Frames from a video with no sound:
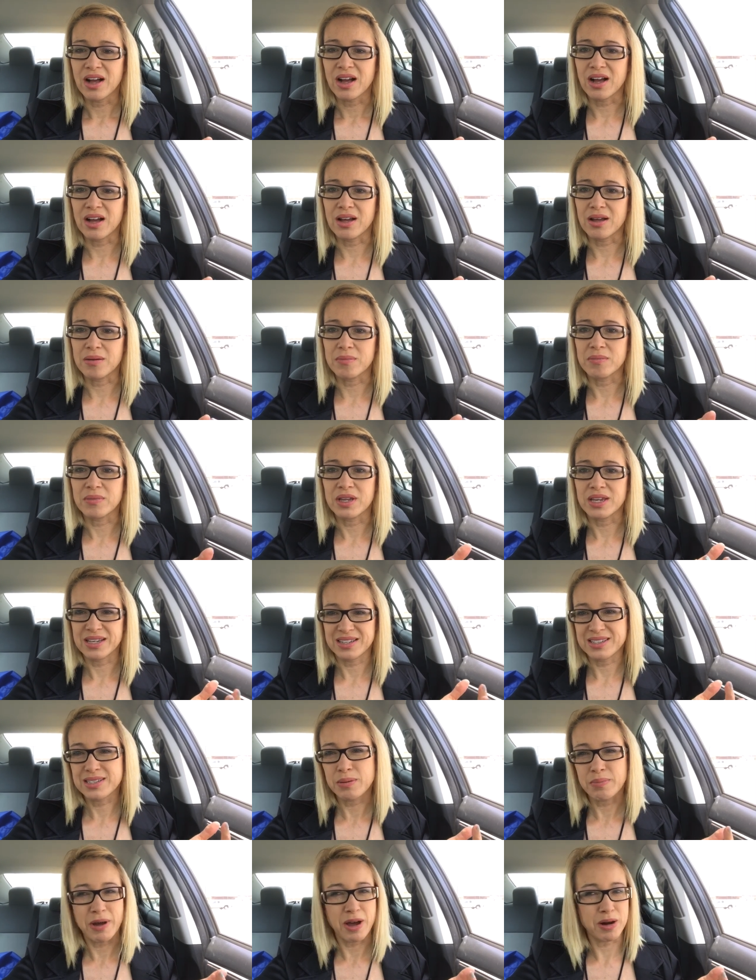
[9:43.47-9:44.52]
um,
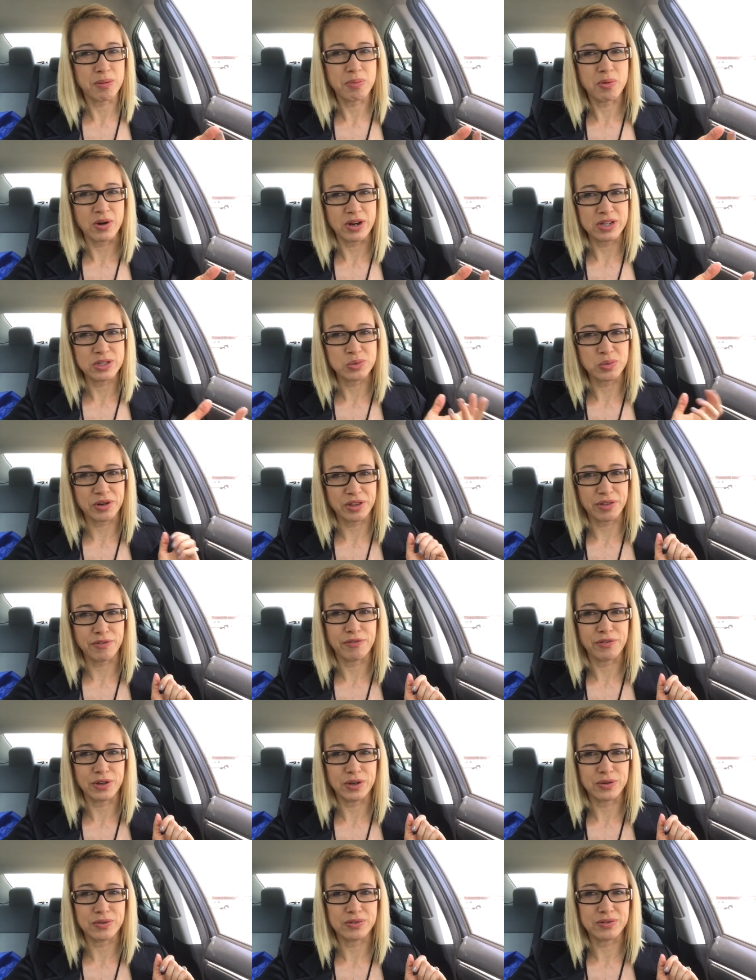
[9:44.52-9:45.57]
it's about a point's worth of
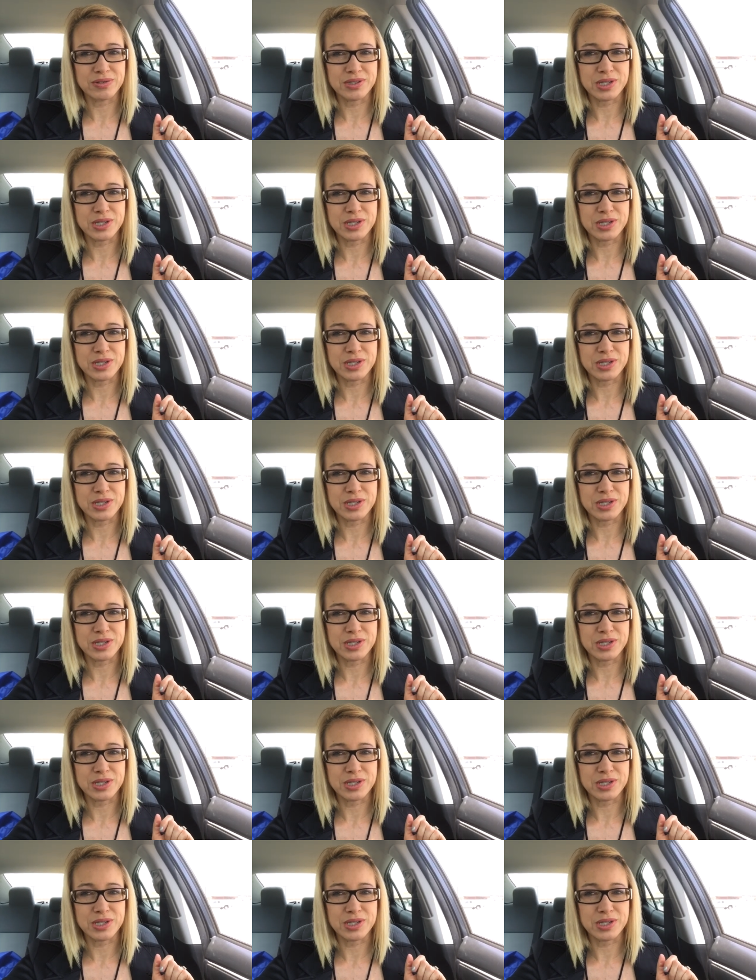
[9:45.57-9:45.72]
food.